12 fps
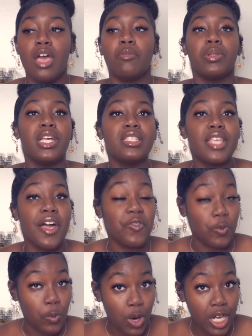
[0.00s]
Please
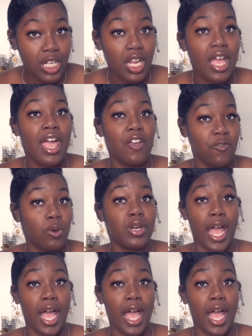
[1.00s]
have one headphone